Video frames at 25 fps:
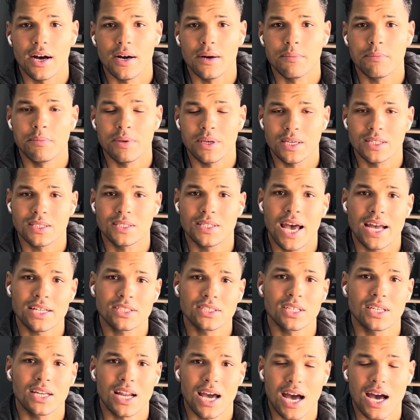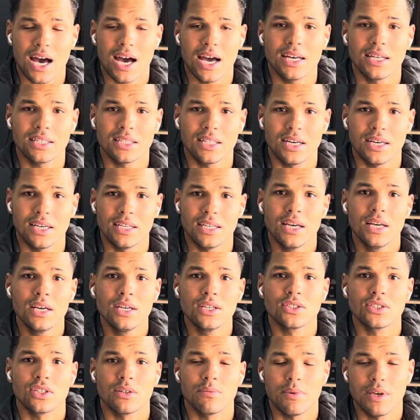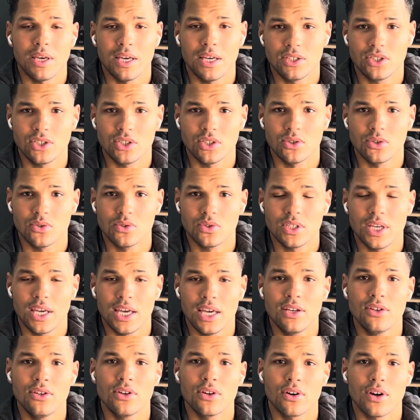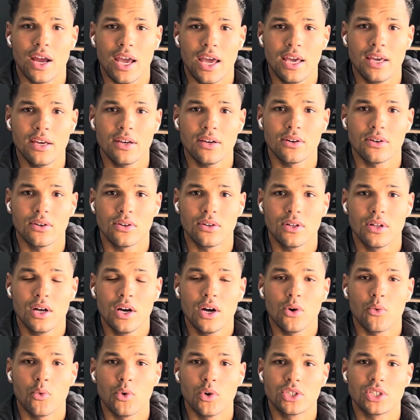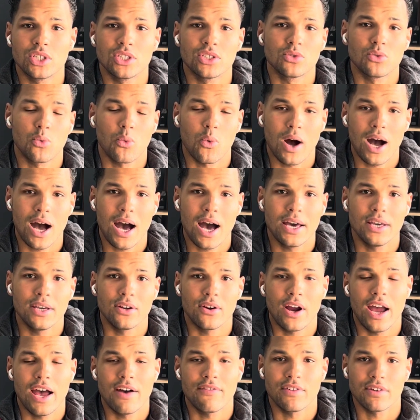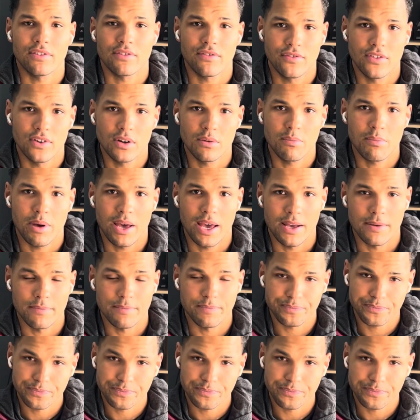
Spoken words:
because that's going to highlight some issues in your ankle, which is why you're having foot pain.